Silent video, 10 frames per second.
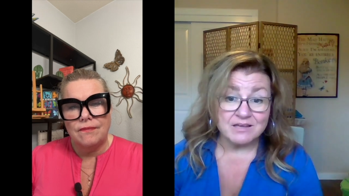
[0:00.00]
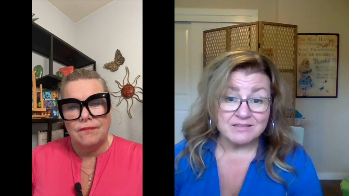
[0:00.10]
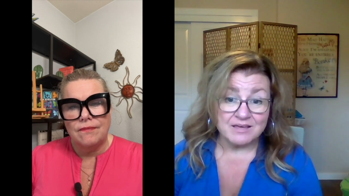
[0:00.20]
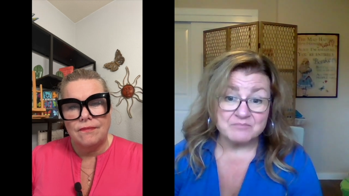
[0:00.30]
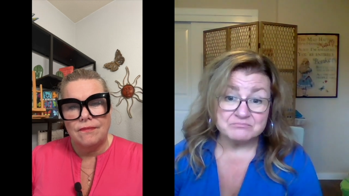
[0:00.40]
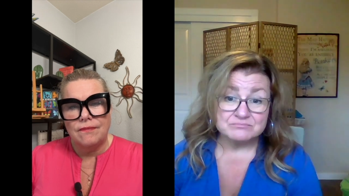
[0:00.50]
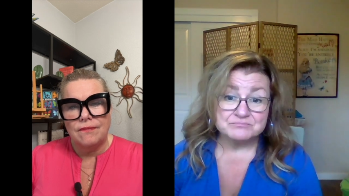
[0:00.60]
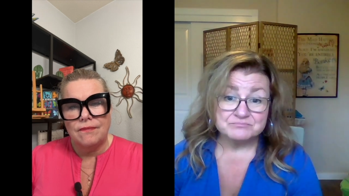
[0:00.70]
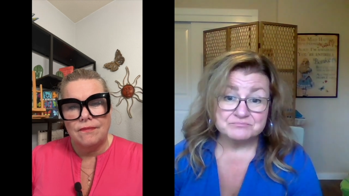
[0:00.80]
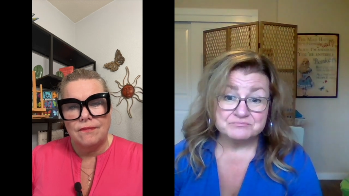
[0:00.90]
Speaker 1: like them.
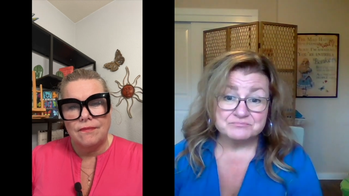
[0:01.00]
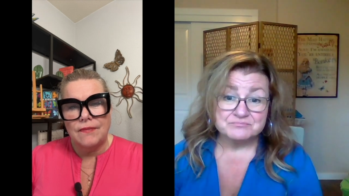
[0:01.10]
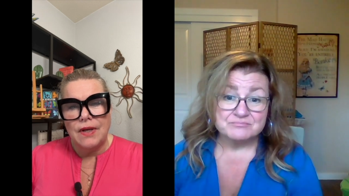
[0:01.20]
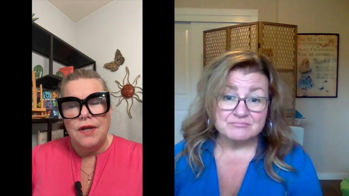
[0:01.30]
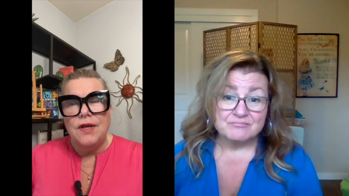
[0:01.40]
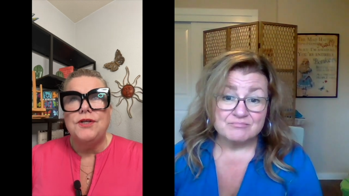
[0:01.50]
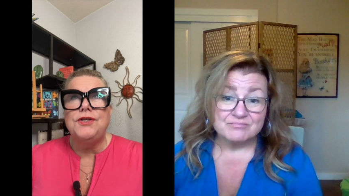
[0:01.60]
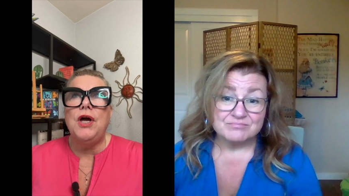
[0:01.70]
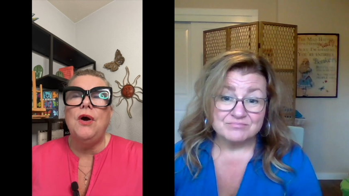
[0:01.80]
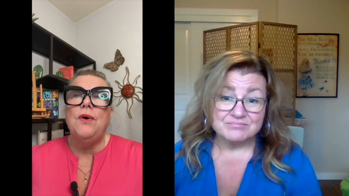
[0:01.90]

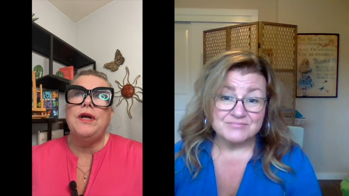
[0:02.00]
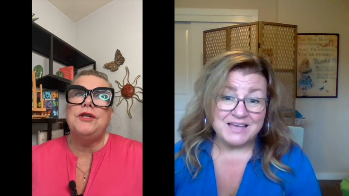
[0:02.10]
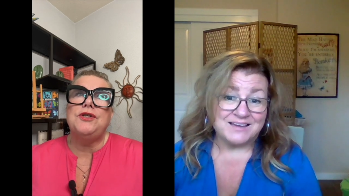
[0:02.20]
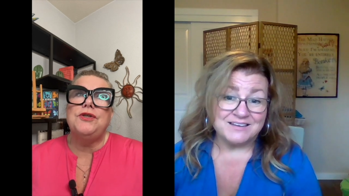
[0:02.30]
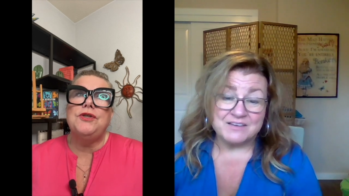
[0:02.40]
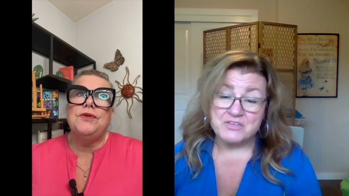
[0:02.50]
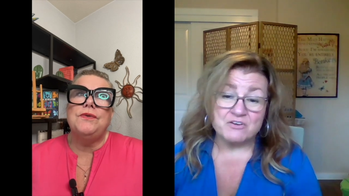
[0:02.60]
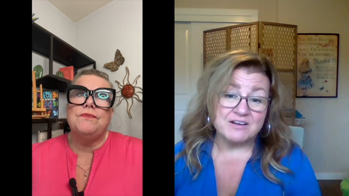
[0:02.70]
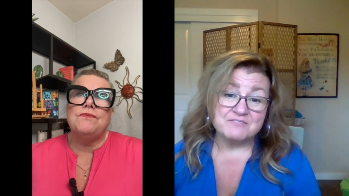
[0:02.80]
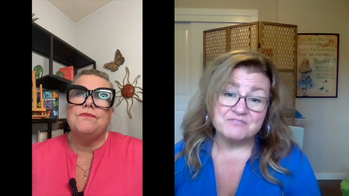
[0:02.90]
So, if, and if
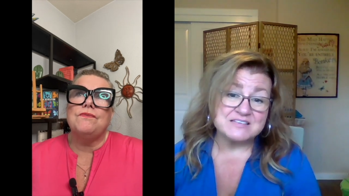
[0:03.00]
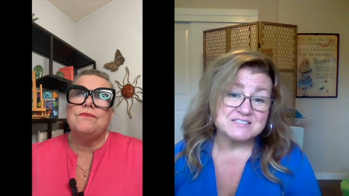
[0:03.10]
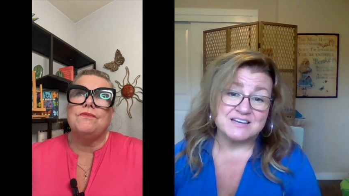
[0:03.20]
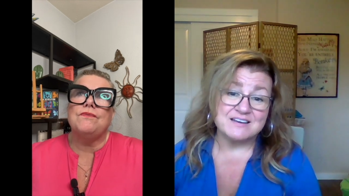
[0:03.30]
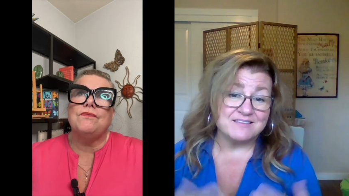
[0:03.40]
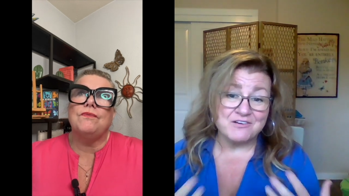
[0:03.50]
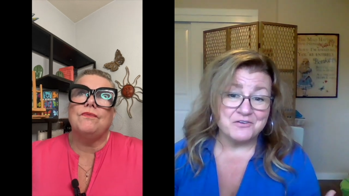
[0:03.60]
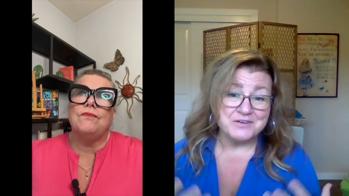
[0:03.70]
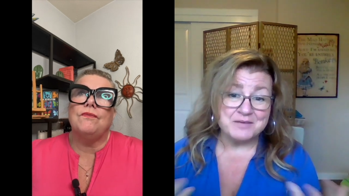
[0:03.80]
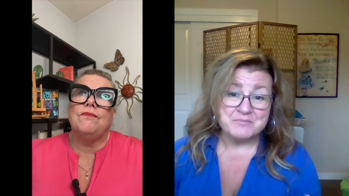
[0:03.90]
they're not invested in their
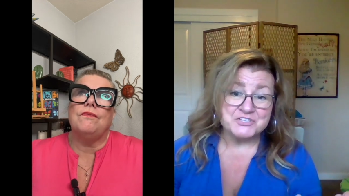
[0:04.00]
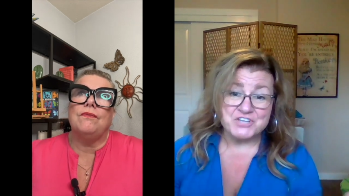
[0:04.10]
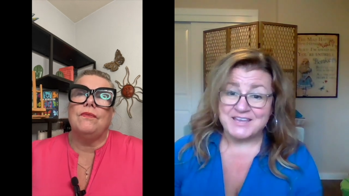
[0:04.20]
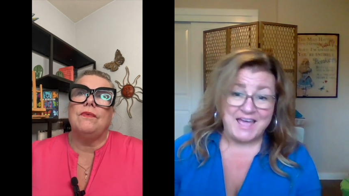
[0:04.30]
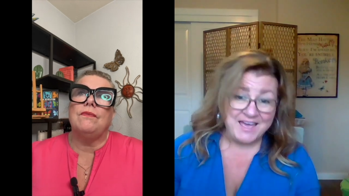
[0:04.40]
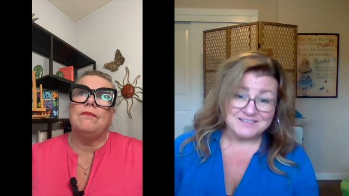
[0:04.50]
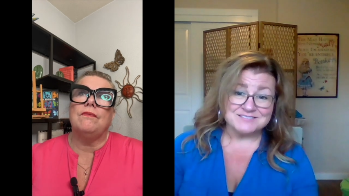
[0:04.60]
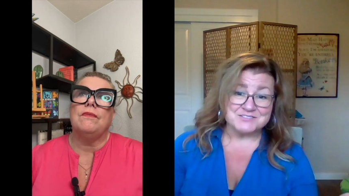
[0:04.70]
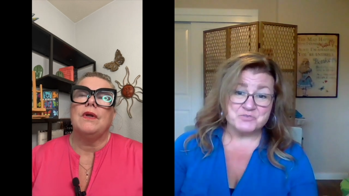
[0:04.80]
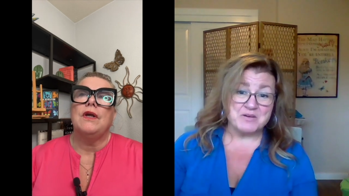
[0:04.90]
own image, I
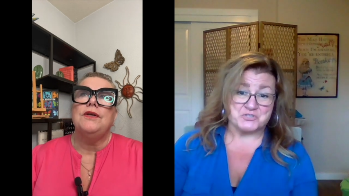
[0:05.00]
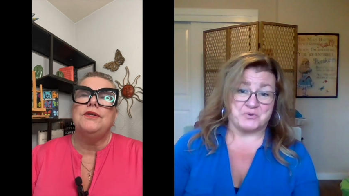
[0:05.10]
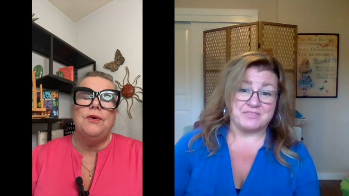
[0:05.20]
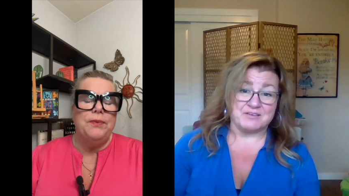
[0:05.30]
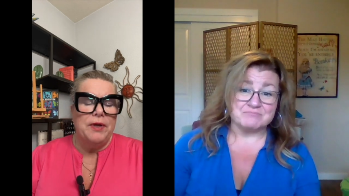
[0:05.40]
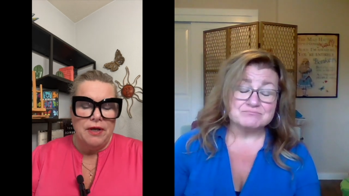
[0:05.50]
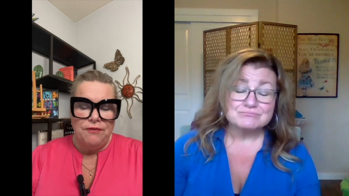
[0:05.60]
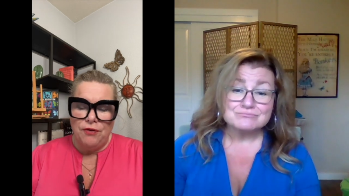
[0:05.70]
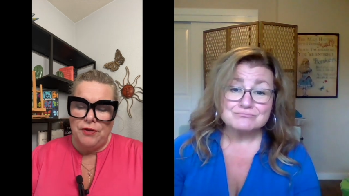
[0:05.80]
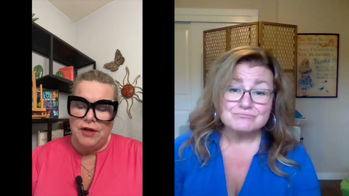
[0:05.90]
can't do much with. So, them.
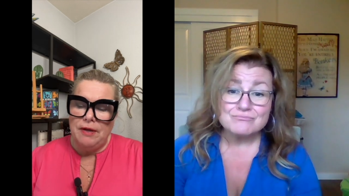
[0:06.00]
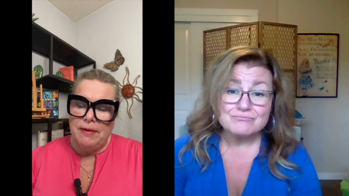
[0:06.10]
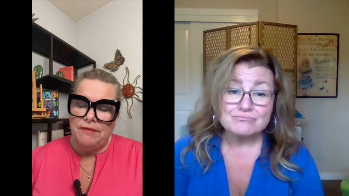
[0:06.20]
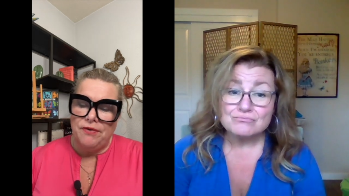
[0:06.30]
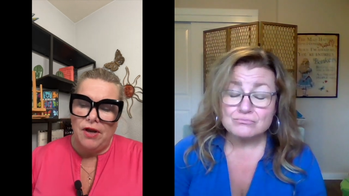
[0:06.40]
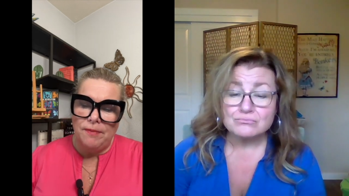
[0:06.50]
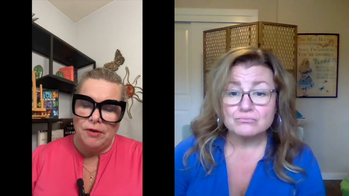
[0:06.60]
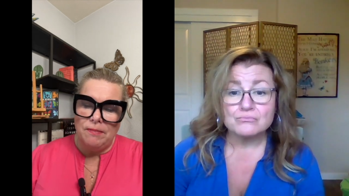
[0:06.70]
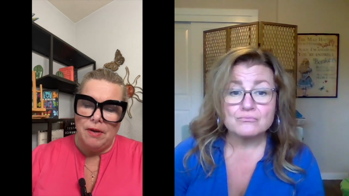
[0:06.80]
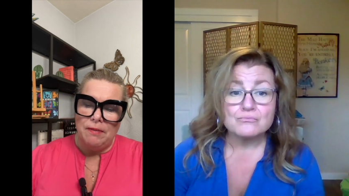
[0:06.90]
really,
Speaker 2: if you're thinking about a
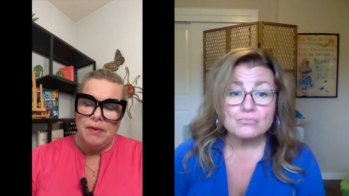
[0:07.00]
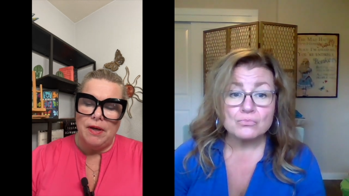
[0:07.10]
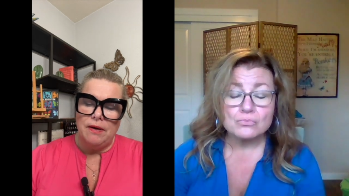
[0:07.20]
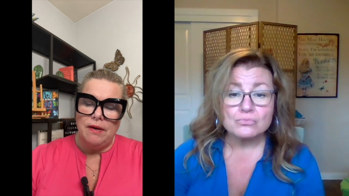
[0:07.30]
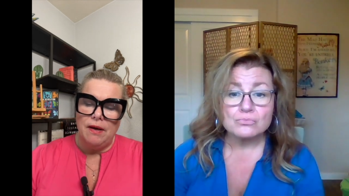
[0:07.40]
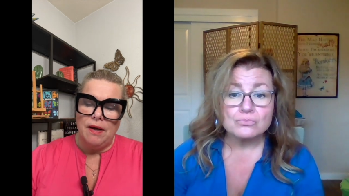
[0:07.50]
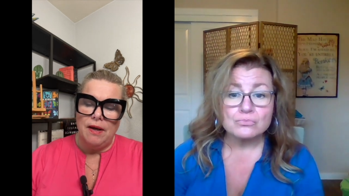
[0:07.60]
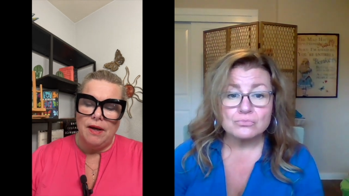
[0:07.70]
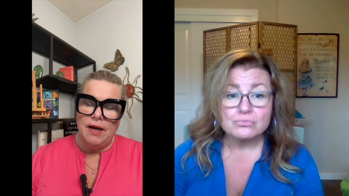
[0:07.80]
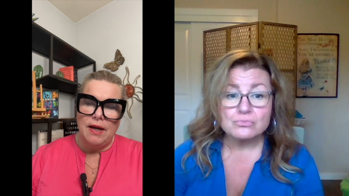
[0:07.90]
time commitment,
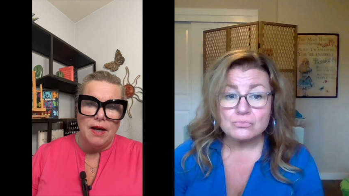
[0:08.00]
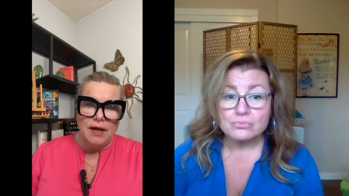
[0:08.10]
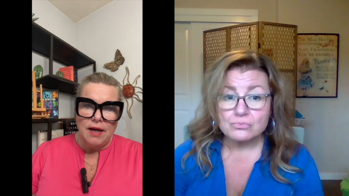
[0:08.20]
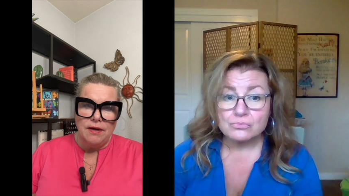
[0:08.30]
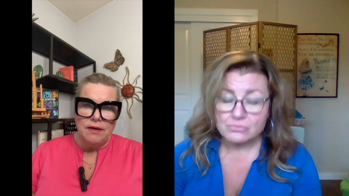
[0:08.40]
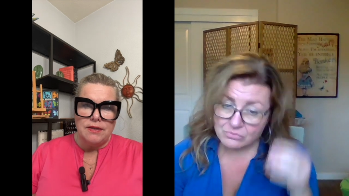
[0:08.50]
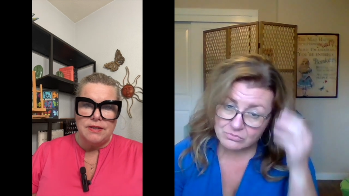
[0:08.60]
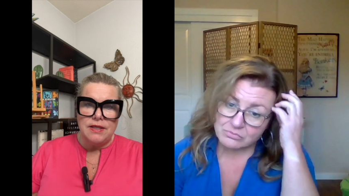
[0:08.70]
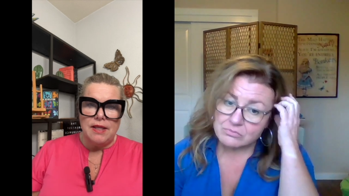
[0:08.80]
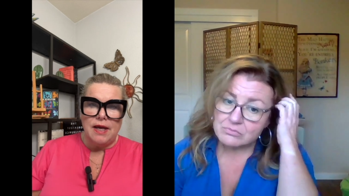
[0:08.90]
uh, and I, I kind of
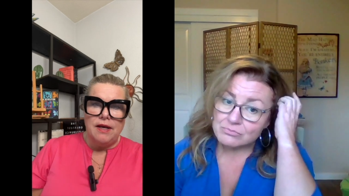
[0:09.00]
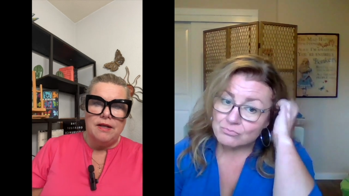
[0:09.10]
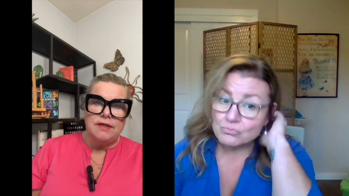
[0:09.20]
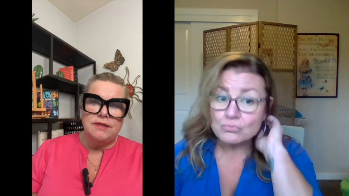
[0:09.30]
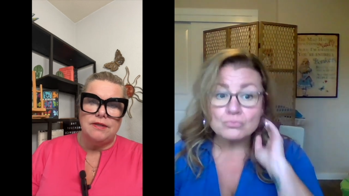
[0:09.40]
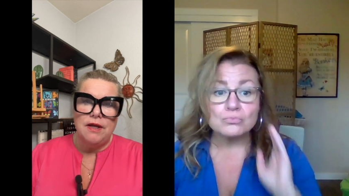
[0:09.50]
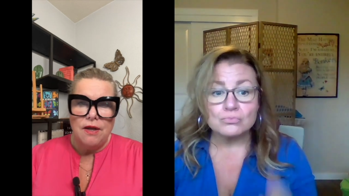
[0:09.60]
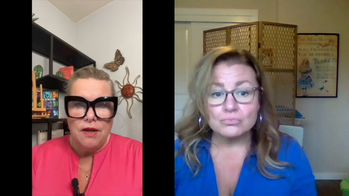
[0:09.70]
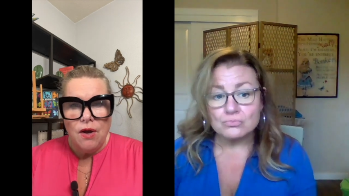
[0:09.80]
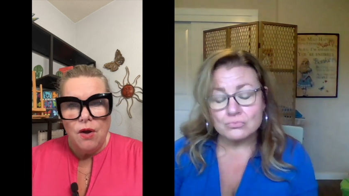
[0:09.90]
can see that
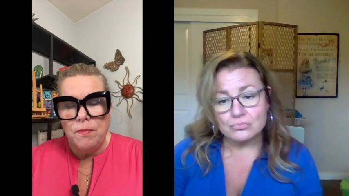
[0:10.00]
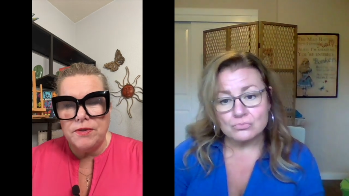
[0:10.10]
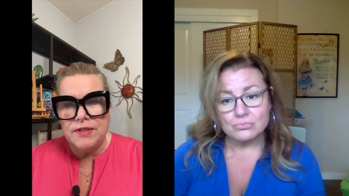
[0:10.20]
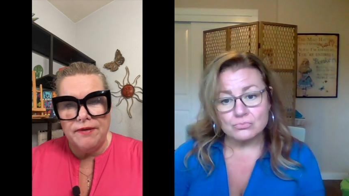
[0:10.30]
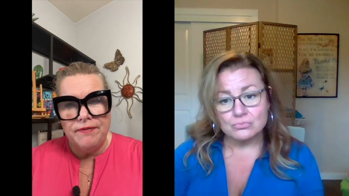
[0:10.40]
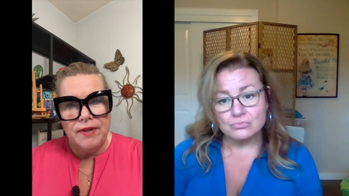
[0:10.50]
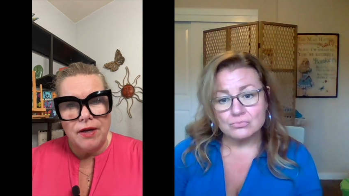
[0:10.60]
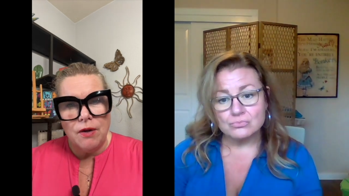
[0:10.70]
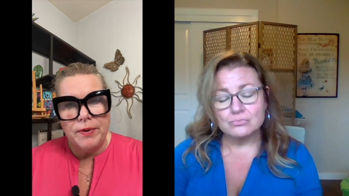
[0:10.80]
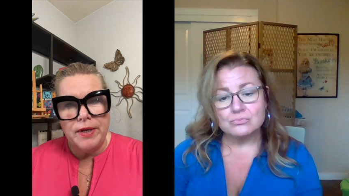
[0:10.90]
is almost
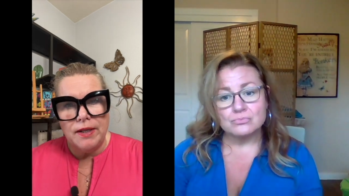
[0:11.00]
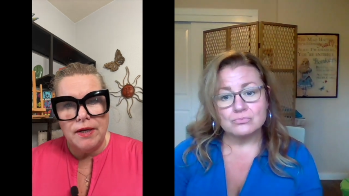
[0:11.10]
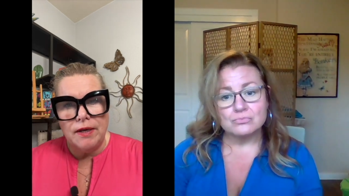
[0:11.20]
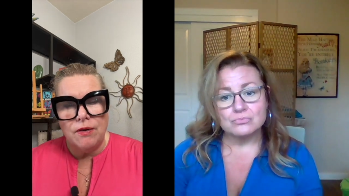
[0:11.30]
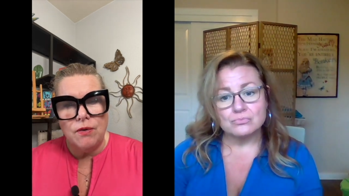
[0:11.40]
having like a weekly